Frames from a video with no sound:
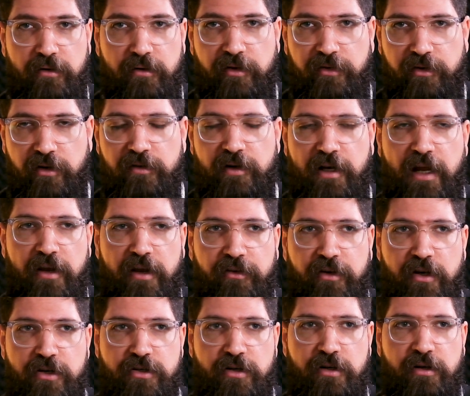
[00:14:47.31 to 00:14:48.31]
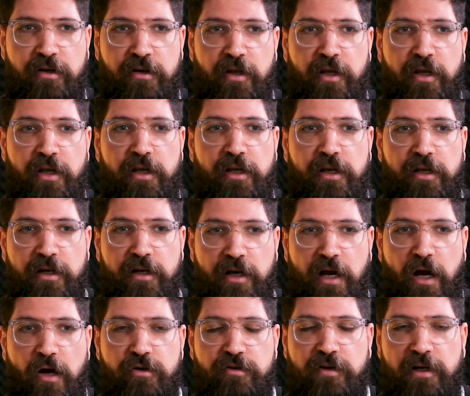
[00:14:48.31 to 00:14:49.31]
Decentralization in a
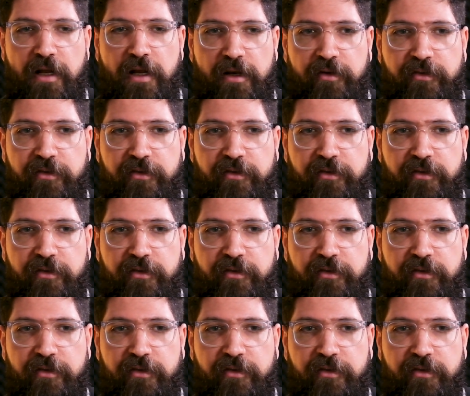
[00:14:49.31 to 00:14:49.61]
country like